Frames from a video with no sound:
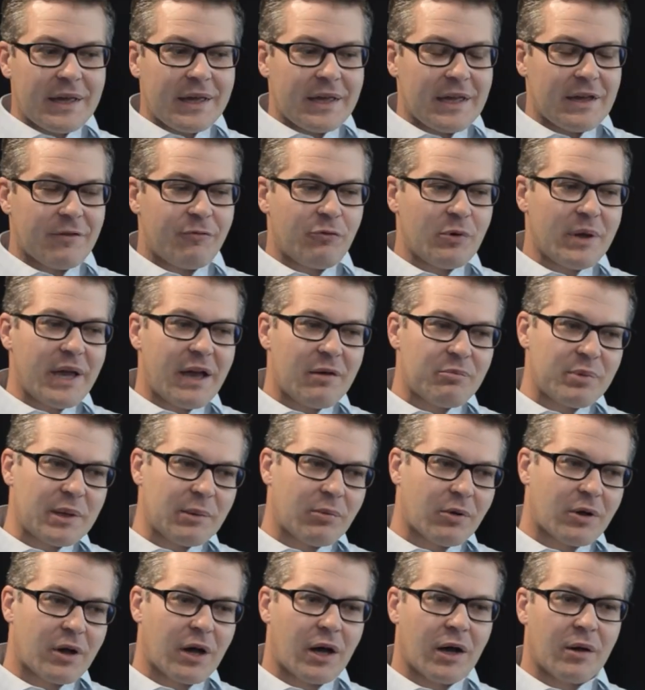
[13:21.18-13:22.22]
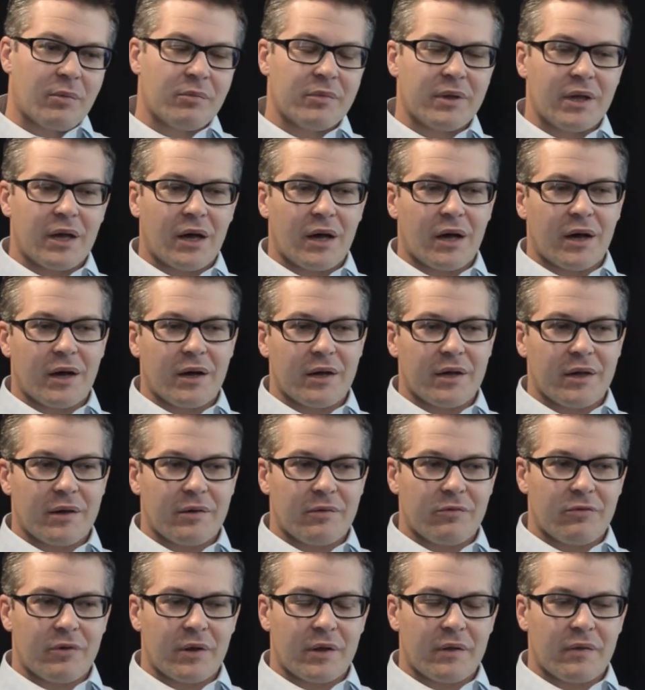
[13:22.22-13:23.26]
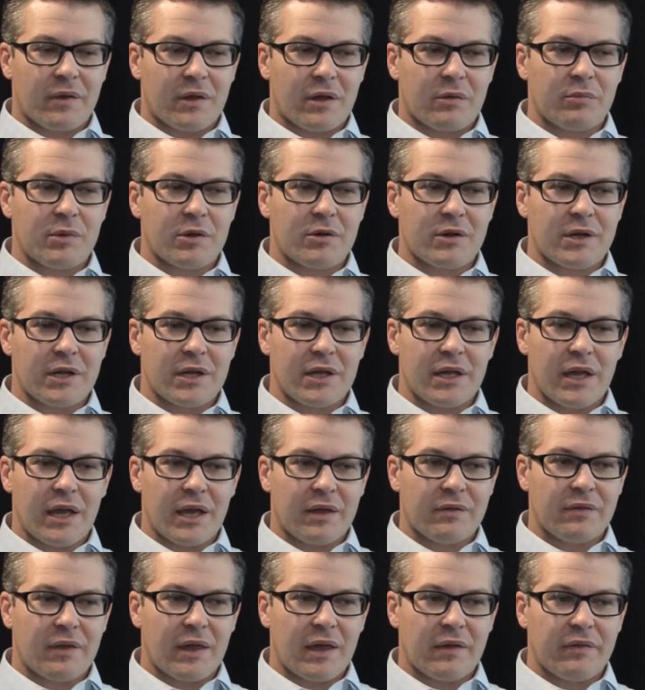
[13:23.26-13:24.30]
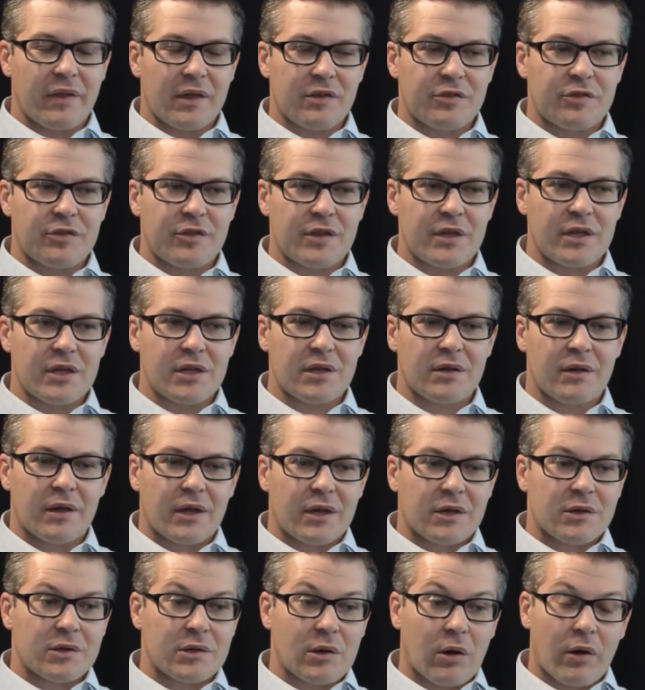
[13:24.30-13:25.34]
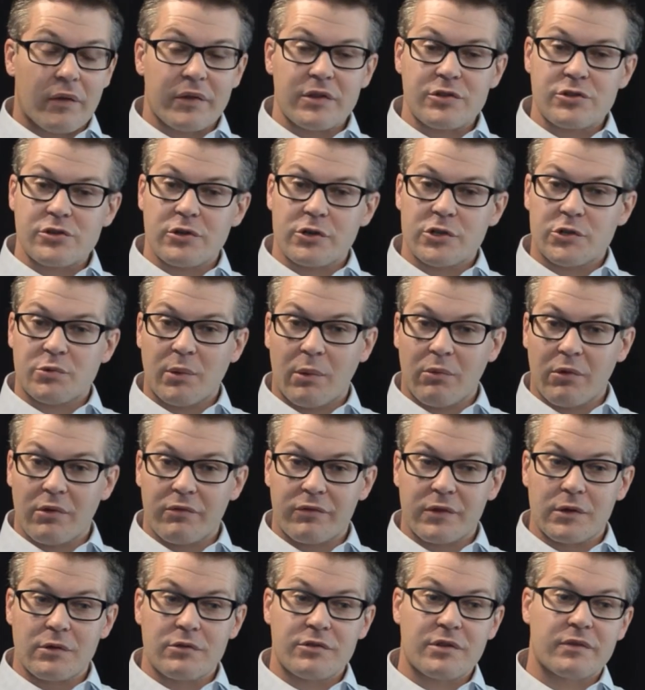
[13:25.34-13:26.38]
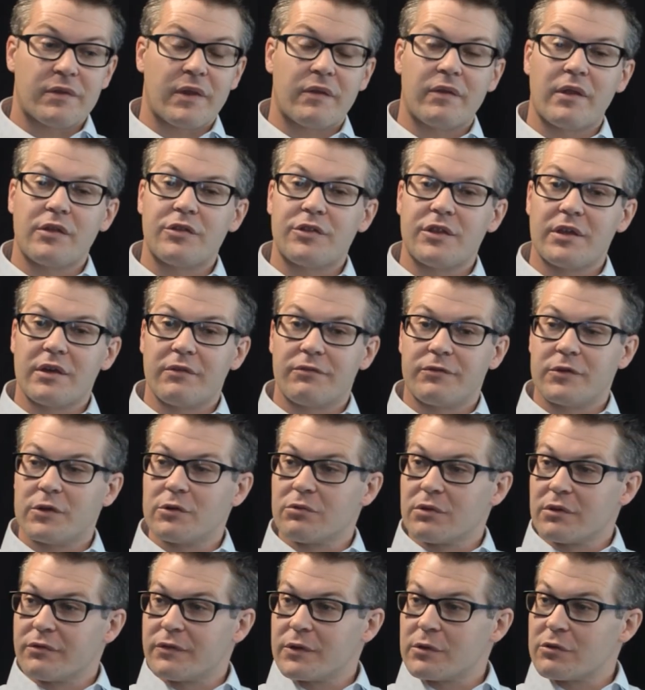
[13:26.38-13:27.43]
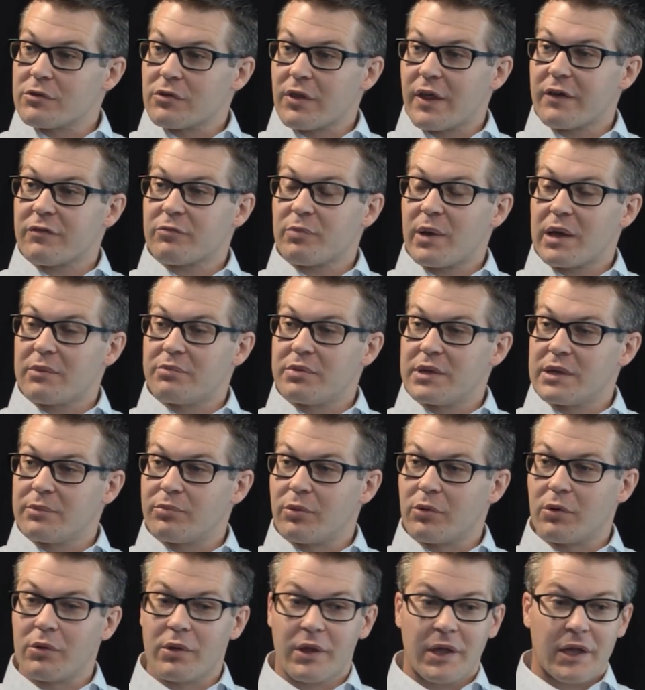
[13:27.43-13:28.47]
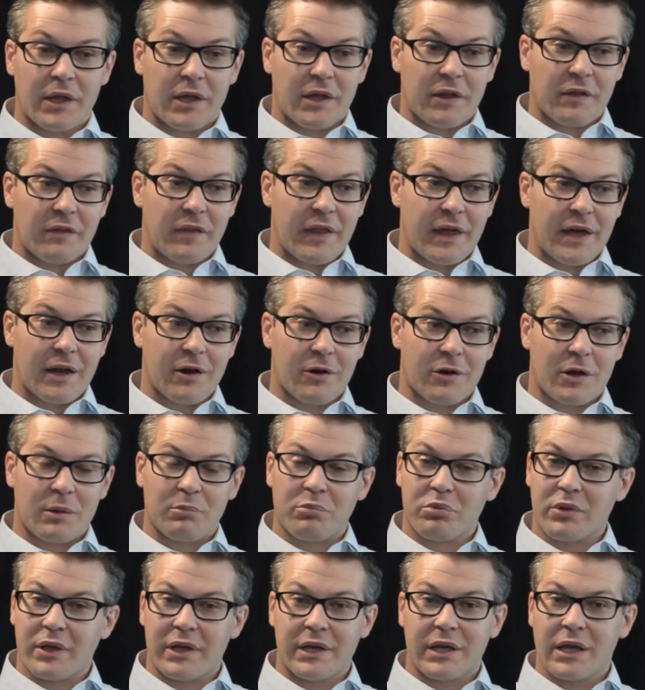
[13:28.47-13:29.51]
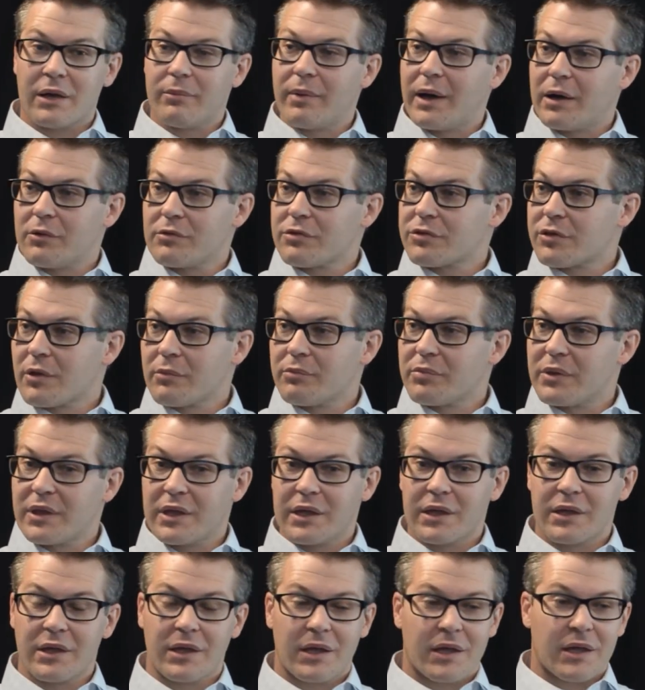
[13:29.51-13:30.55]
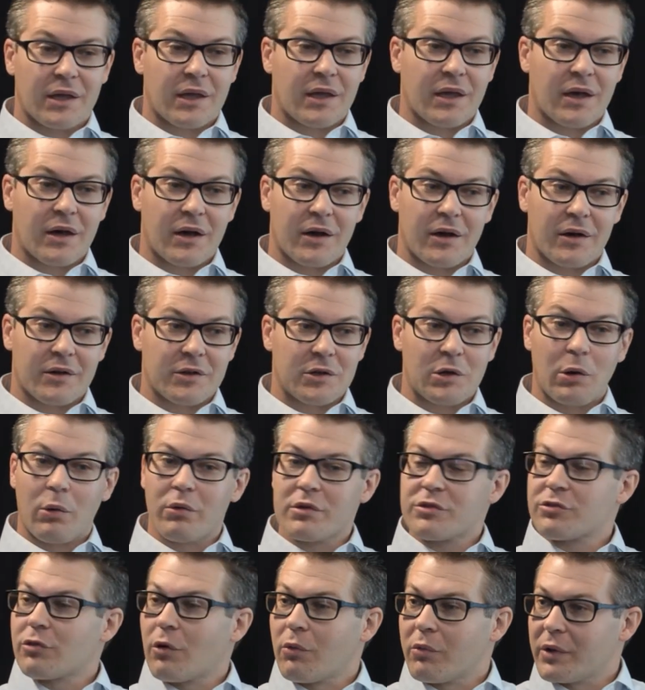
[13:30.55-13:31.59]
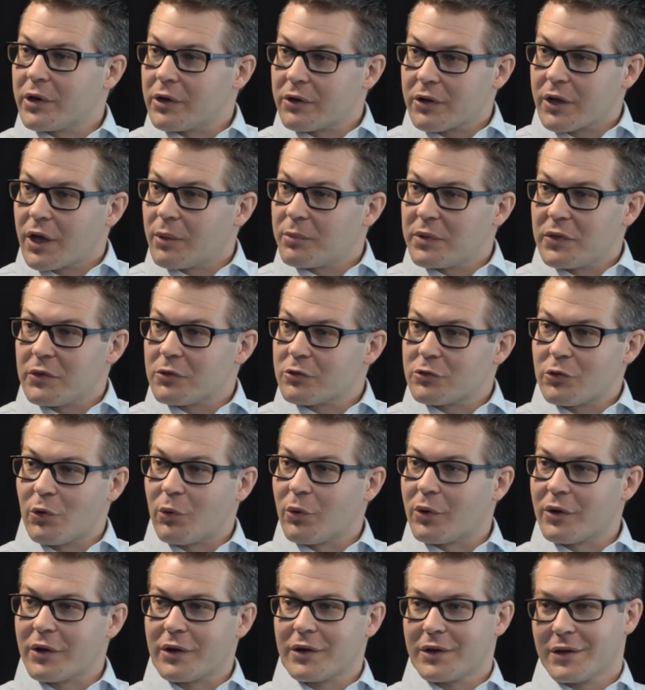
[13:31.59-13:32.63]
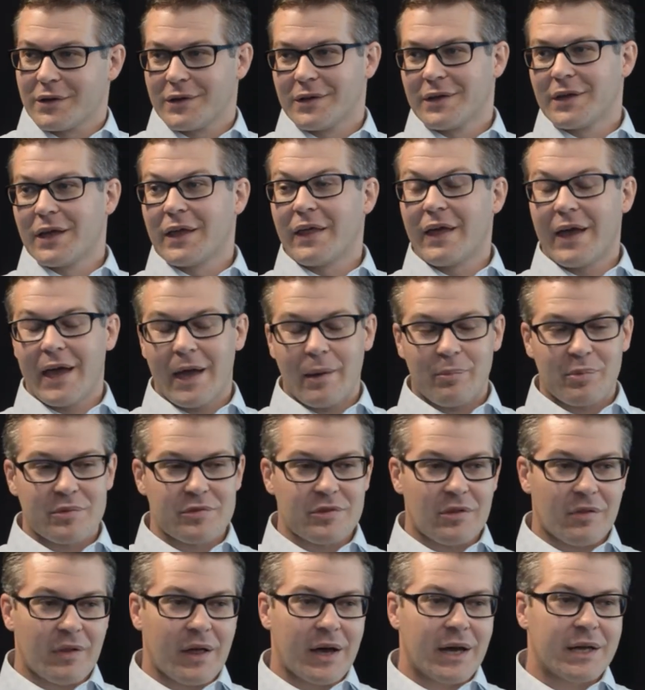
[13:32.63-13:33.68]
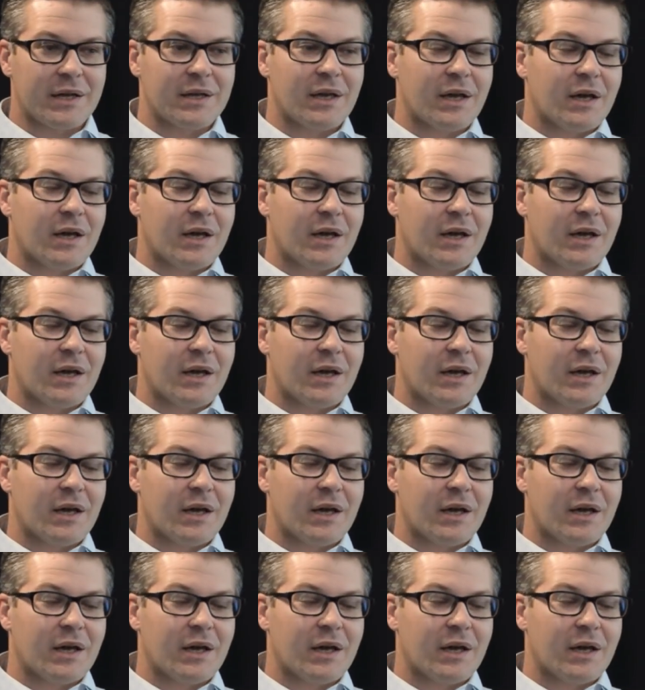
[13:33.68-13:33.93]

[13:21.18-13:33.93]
if we have people come in the community and they see all these church member reviews, and then they see a few reviews left by people that are complaining about something, a soul winner come in their door, that happens a lot.